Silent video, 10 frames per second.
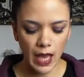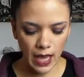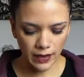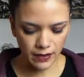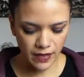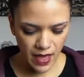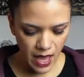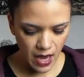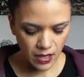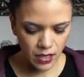And
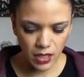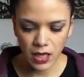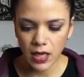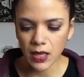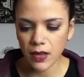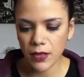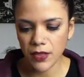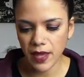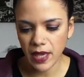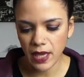then
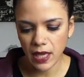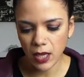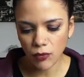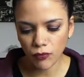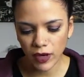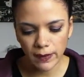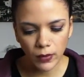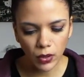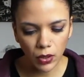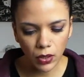the
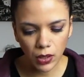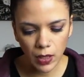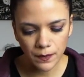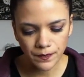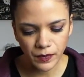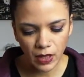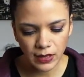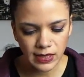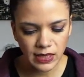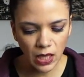Rimmel
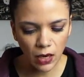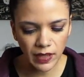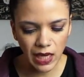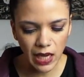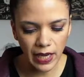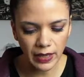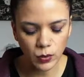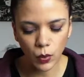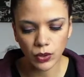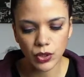Starry
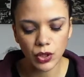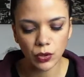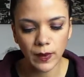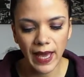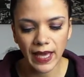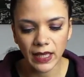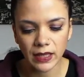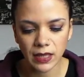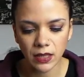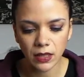Eyed
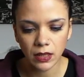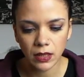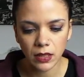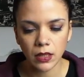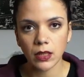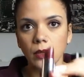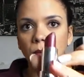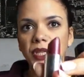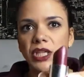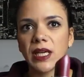128,
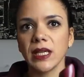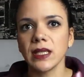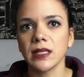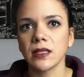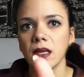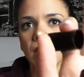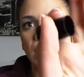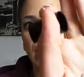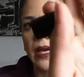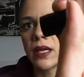which is
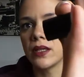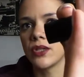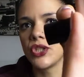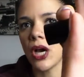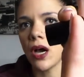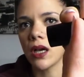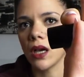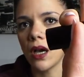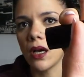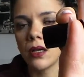like a
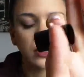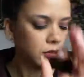darker.